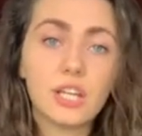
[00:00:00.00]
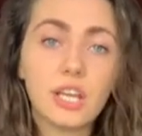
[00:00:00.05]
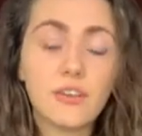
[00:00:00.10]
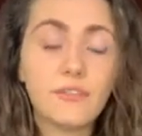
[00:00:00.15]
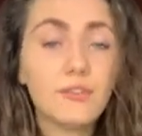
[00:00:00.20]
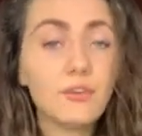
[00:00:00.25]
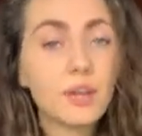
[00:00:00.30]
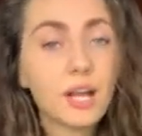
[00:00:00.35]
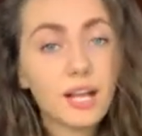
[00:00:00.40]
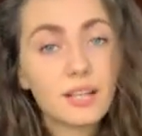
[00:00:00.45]
If
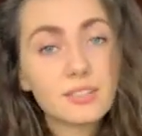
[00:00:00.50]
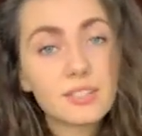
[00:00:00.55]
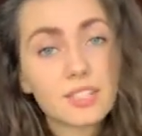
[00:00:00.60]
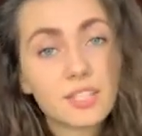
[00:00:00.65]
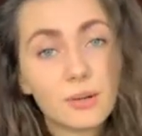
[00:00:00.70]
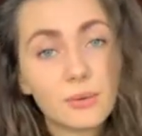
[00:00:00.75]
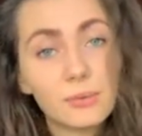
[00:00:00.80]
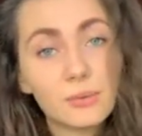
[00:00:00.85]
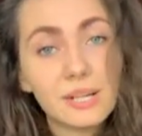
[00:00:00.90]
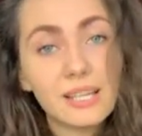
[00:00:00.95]
you help
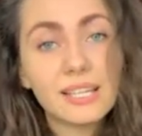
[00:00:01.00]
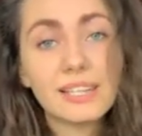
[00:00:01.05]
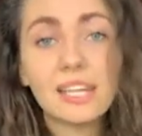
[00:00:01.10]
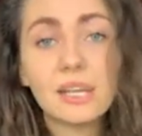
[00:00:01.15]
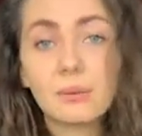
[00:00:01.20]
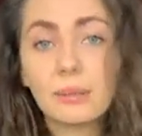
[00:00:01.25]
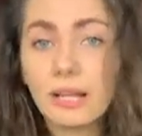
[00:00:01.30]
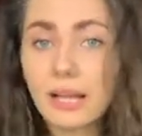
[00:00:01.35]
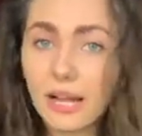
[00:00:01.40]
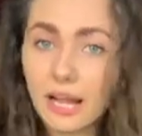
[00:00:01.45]
someone, they
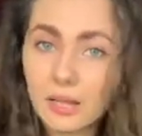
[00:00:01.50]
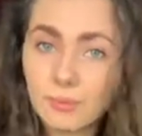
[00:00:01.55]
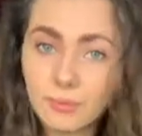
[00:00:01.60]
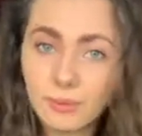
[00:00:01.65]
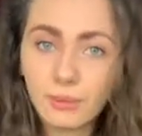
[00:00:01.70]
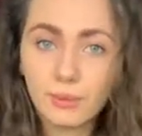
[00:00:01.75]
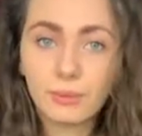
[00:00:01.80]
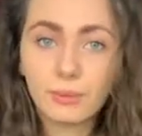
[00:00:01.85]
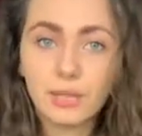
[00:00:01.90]
will help you.